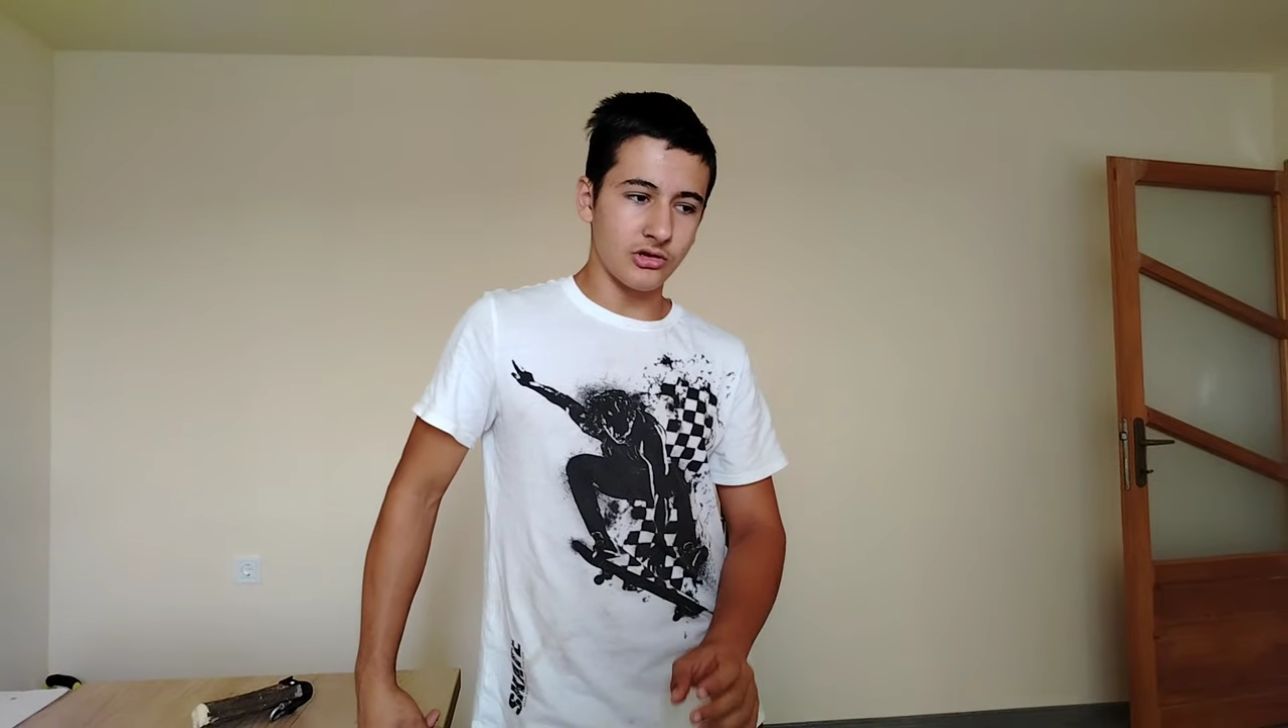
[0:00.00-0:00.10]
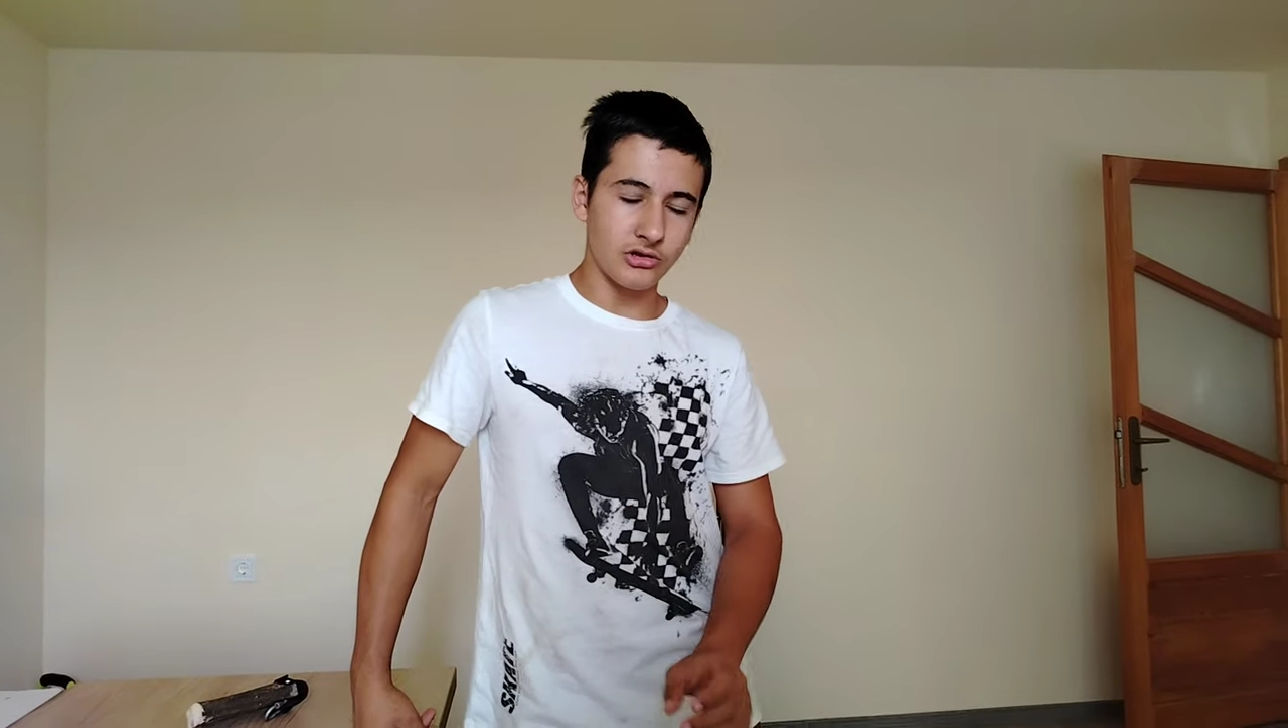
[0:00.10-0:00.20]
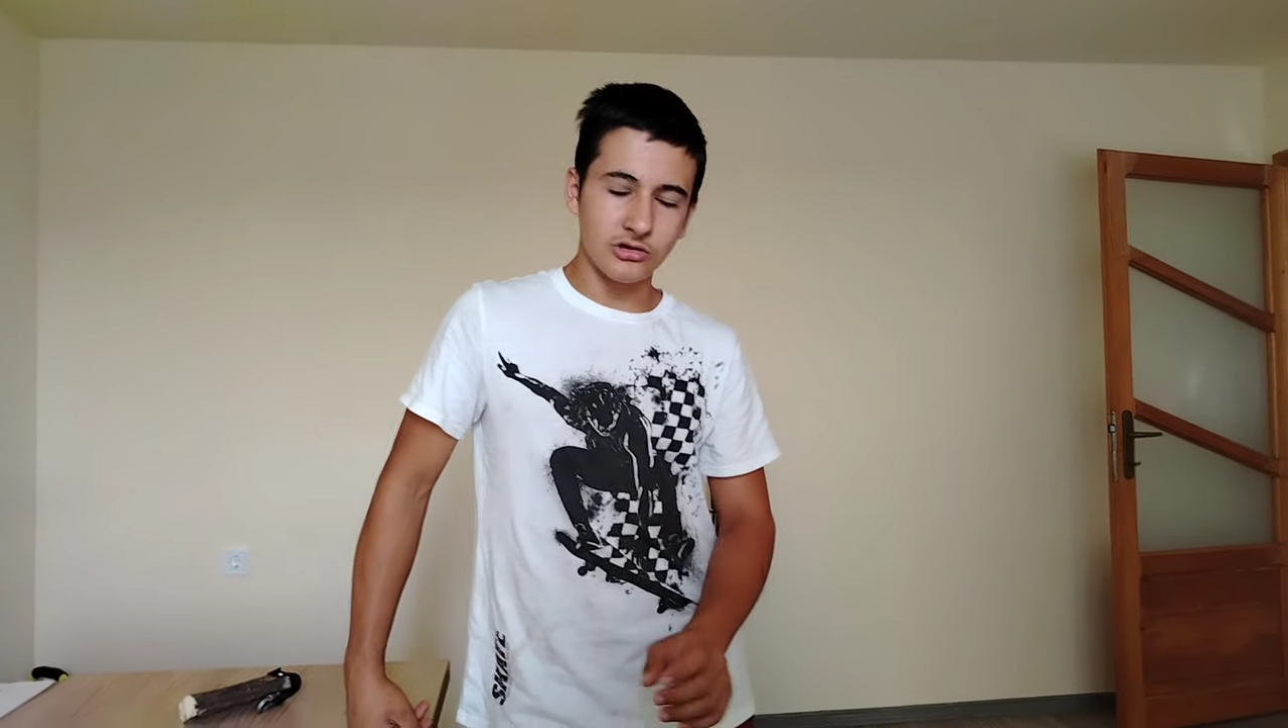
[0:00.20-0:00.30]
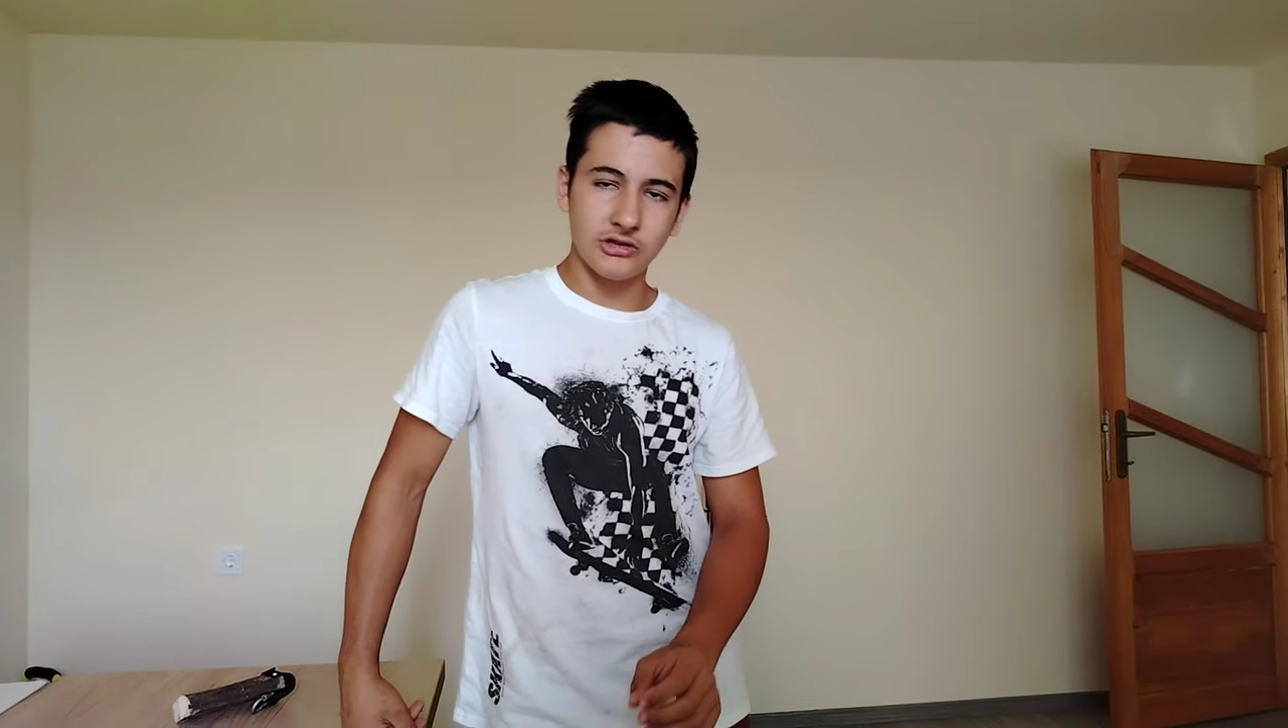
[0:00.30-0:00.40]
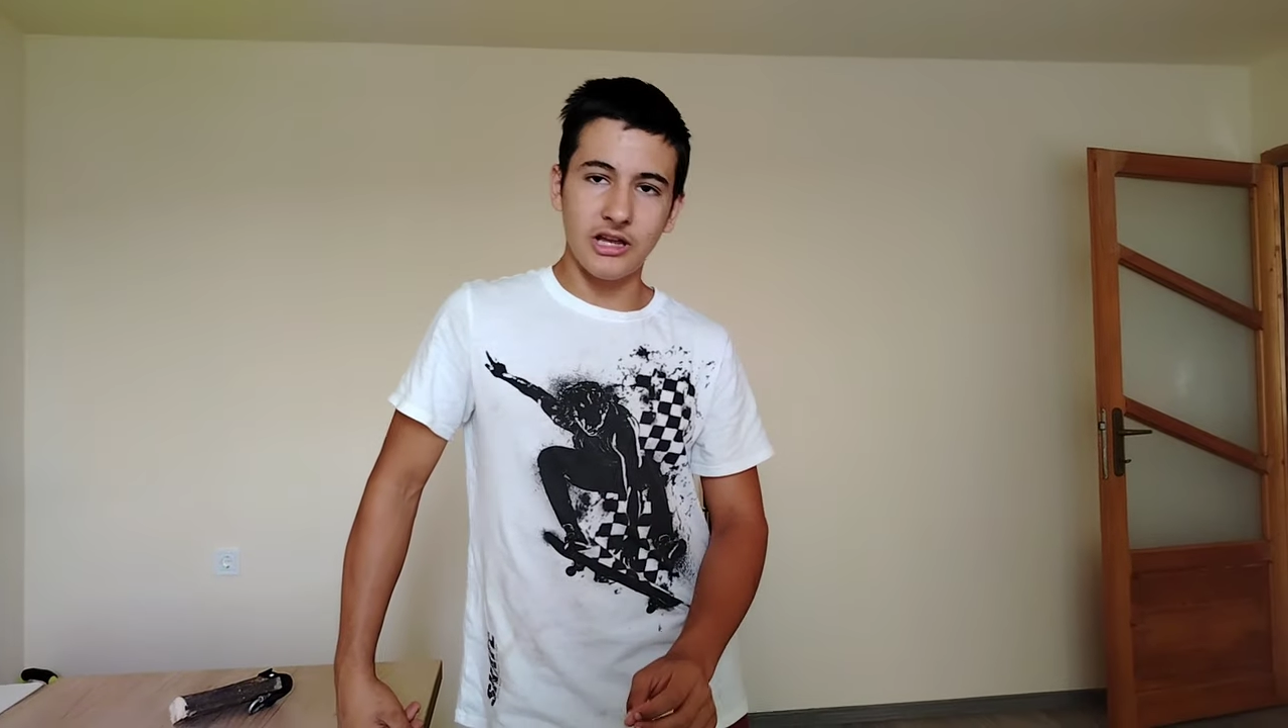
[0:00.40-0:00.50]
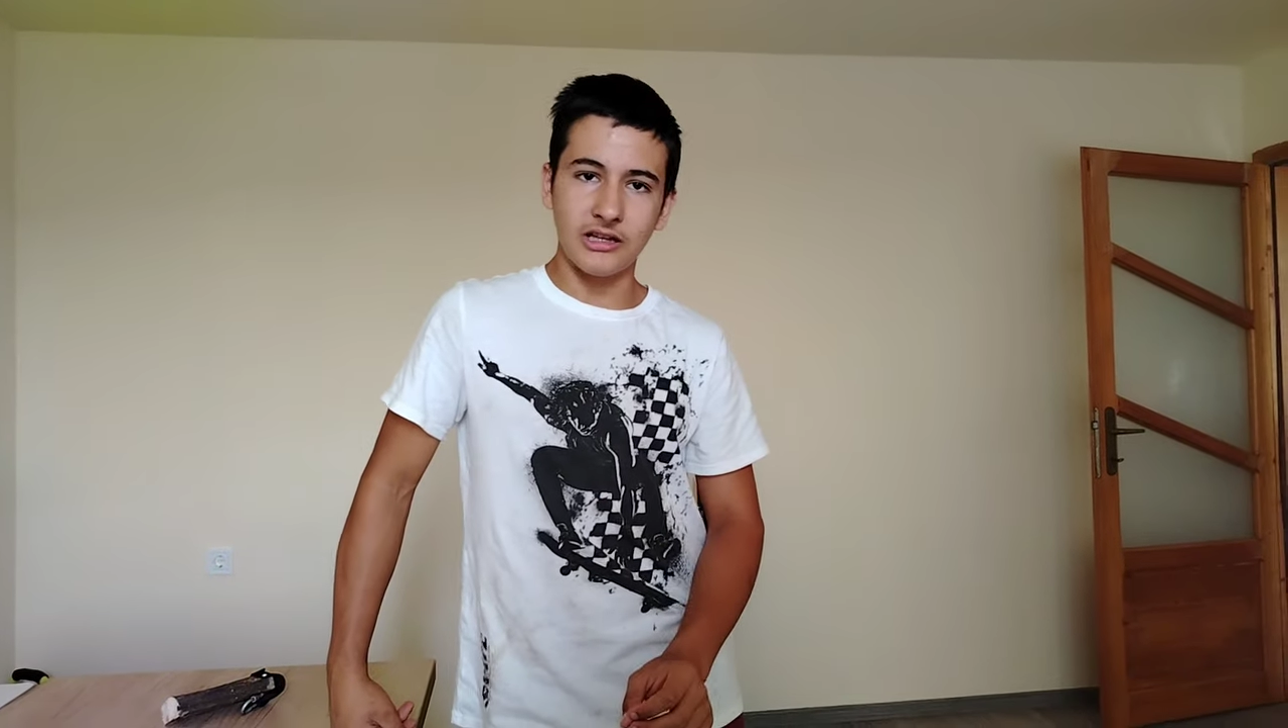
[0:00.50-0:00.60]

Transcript: not